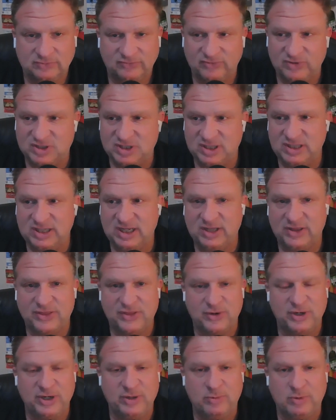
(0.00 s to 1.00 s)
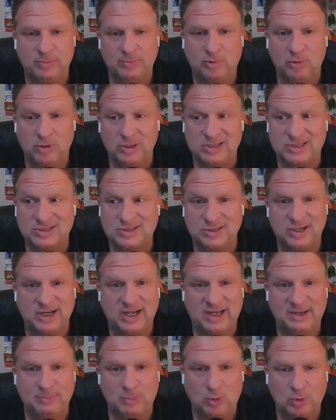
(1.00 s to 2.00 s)
Virginia had 31 points, should
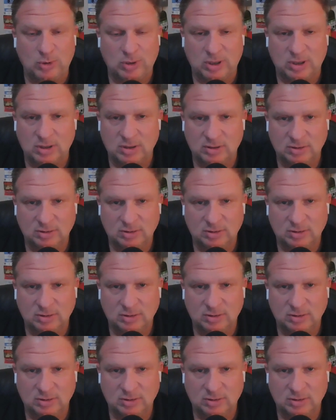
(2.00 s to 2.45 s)
have had more.